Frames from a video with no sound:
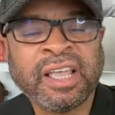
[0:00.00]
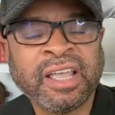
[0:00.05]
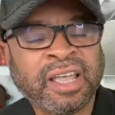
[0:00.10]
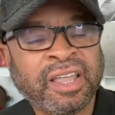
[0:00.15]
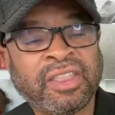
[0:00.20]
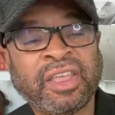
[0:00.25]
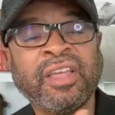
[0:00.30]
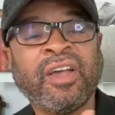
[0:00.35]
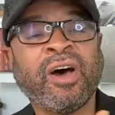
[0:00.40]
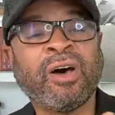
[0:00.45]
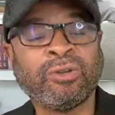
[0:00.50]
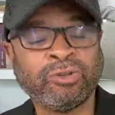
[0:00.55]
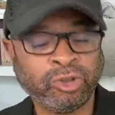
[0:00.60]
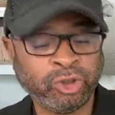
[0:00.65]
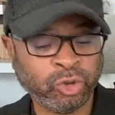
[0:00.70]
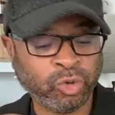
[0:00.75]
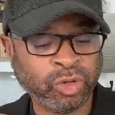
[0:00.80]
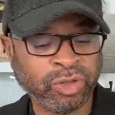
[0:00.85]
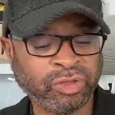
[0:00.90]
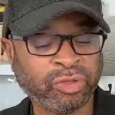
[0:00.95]
they all
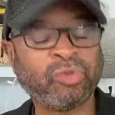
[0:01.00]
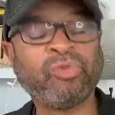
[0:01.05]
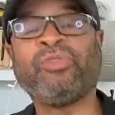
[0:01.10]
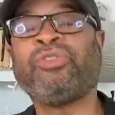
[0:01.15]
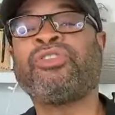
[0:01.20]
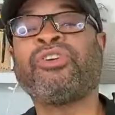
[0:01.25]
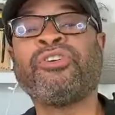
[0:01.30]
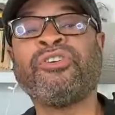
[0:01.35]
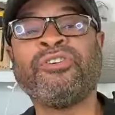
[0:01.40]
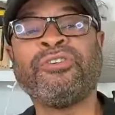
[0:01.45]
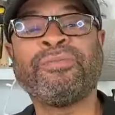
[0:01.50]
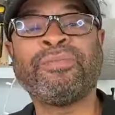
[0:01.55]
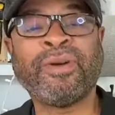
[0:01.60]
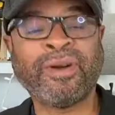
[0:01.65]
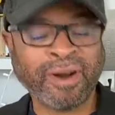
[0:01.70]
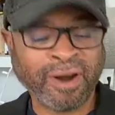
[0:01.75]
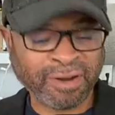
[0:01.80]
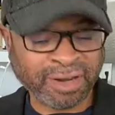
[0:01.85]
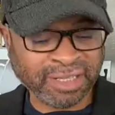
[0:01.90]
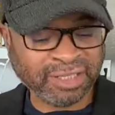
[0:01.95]
do it through third
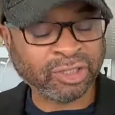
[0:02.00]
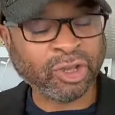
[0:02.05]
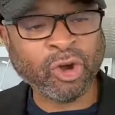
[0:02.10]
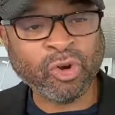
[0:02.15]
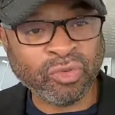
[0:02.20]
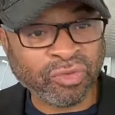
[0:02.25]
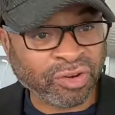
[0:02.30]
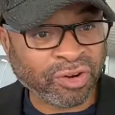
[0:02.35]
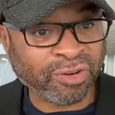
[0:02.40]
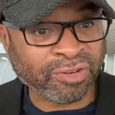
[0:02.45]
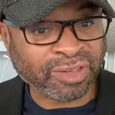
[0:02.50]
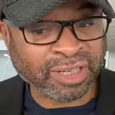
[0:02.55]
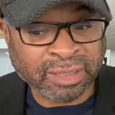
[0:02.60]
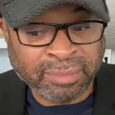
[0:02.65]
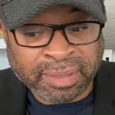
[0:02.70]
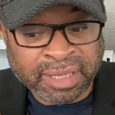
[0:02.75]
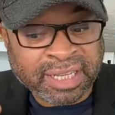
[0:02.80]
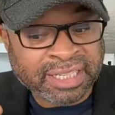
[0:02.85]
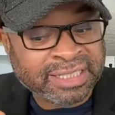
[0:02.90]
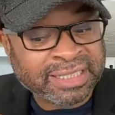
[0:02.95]
parties covertly
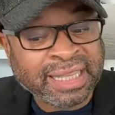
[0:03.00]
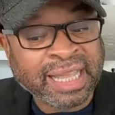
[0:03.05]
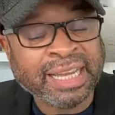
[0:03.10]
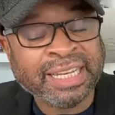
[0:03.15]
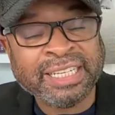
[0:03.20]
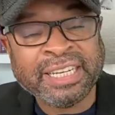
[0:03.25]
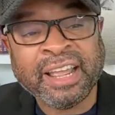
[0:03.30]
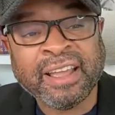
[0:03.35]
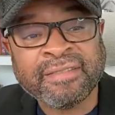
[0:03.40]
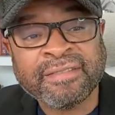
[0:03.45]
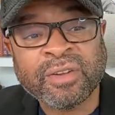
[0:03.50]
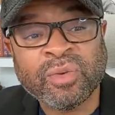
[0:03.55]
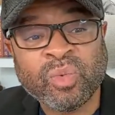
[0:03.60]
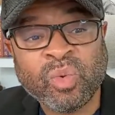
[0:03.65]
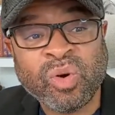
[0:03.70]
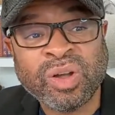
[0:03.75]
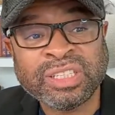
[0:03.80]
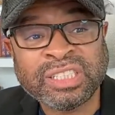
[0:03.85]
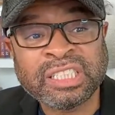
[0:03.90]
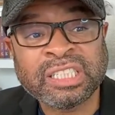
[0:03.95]
because they never
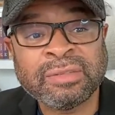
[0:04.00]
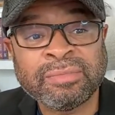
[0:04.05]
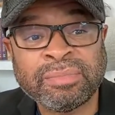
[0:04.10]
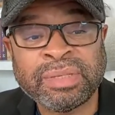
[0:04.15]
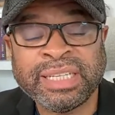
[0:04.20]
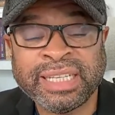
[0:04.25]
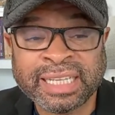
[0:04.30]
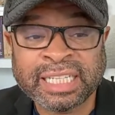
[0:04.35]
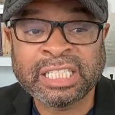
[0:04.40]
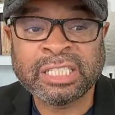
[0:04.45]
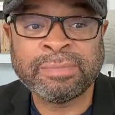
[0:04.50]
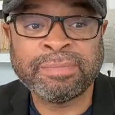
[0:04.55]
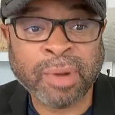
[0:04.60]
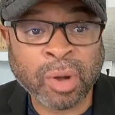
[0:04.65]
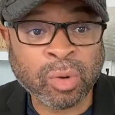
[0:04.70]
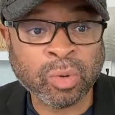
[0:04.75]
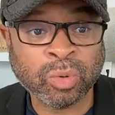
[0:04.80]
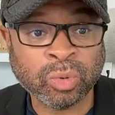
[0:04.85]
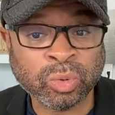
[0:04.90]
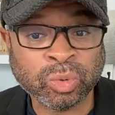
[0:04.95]
want to be
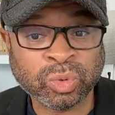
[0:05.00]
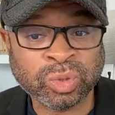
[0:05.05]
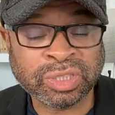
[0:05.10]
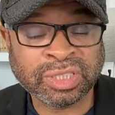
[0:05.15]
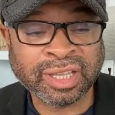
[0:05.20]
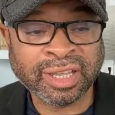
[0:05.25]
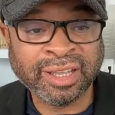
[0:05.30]
exposed,